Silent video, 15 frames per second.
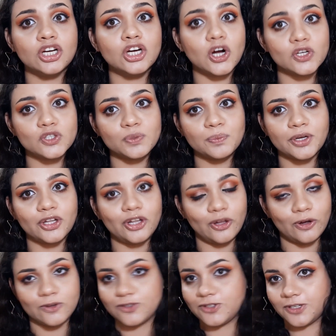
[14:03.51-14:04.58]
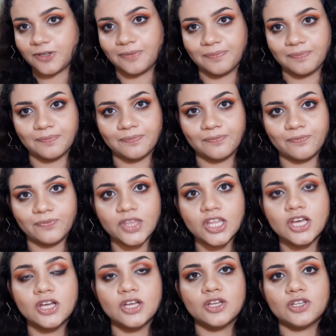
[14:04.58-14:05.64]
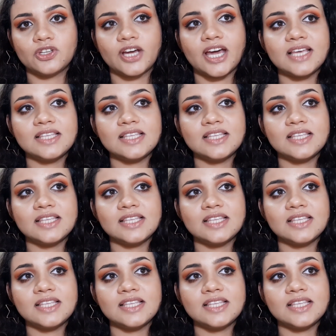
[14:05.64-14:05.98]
cosmetology so guys,